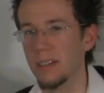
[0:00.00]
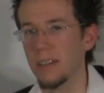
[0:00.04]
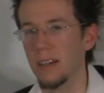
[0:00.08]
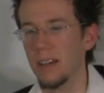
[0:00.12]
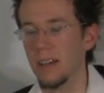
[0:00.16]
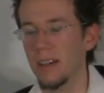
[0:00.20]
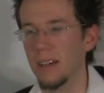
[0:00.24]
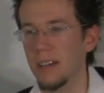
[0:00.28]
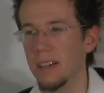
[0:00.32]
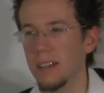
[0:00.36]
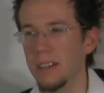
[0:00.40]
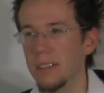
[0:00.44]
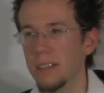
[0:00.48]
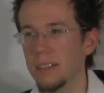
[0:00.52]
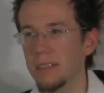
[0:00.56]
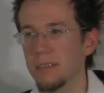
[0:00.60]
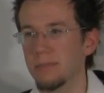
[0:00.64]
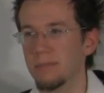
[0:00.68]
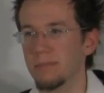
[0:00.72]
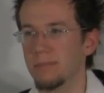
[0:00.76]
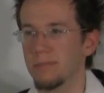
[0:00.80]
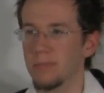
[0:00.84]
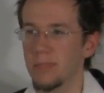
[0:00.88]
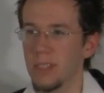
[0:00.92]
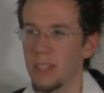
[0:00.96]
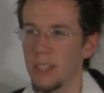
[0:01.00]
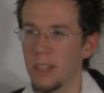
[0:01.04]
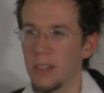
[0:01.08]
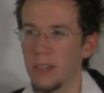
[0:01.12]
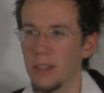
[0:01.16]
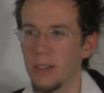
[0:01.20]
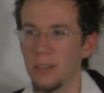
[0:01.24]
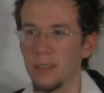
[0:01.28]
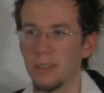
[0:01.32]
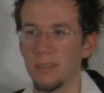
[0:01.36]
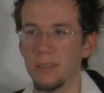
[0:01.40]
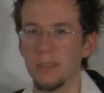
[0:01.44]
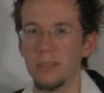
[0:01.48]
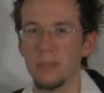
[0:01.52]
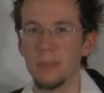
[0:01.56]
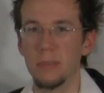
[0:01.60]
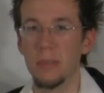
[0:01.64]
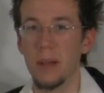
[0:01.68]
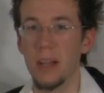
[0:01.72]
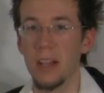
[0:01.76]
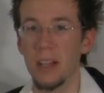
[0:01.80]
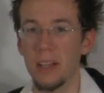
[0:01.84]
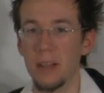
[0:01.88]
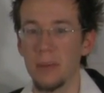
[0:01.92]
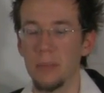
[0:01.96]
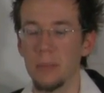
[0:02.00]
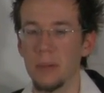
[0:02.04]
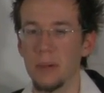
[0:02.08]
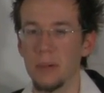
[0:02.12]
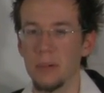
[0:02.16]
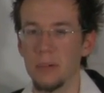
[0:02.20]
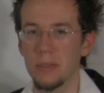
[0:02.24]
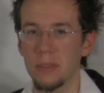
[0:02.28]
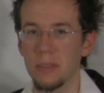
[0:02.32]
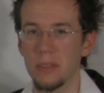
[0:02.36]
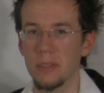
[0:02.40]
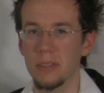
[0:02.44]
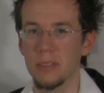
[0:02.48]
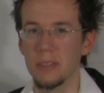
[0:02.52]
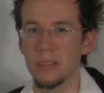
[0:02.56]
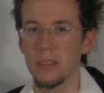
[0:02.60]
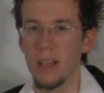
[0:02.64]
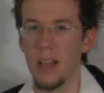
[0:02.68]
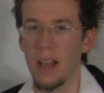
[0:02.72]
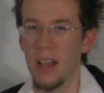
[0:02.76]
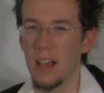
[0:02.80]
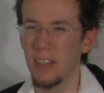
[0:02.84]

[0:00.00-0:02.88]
by composers.